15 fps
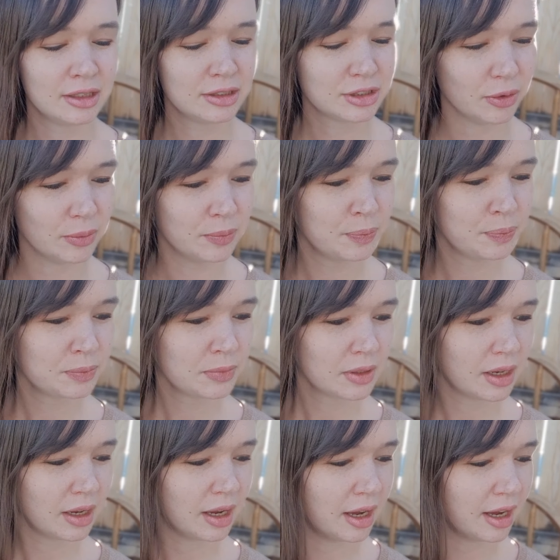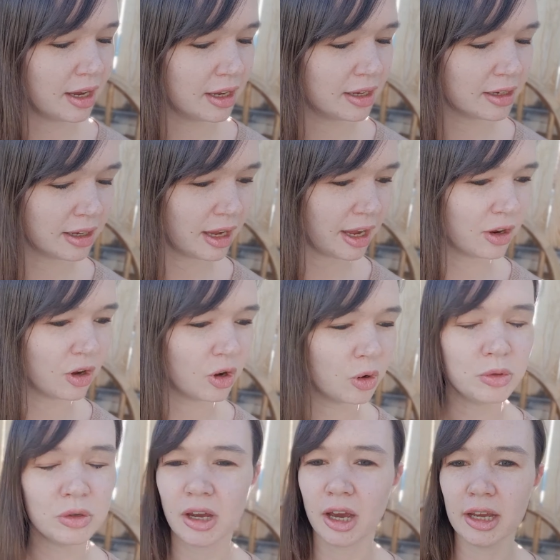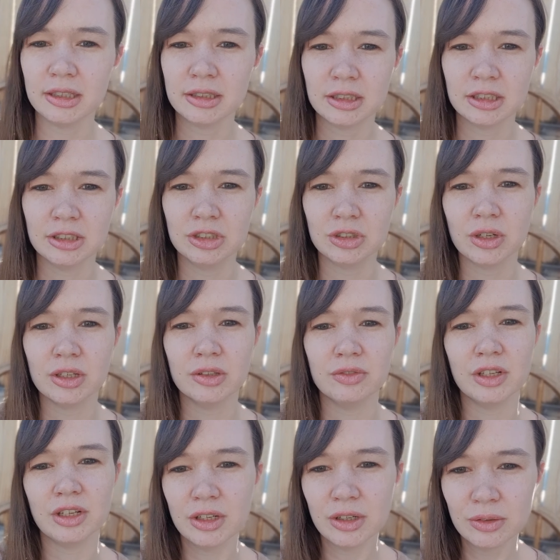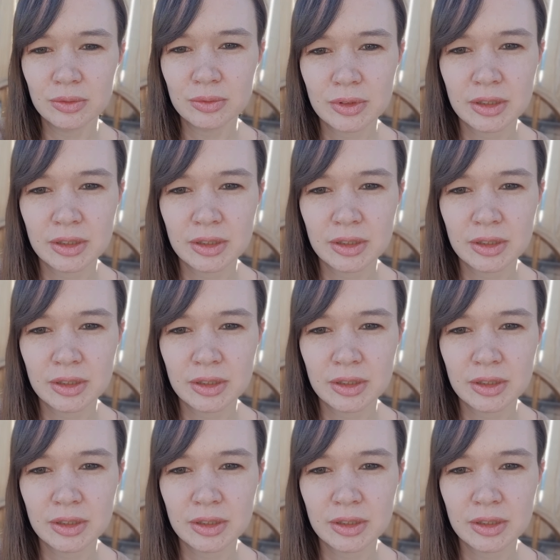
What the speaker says: So I hope you guys enjoy the video.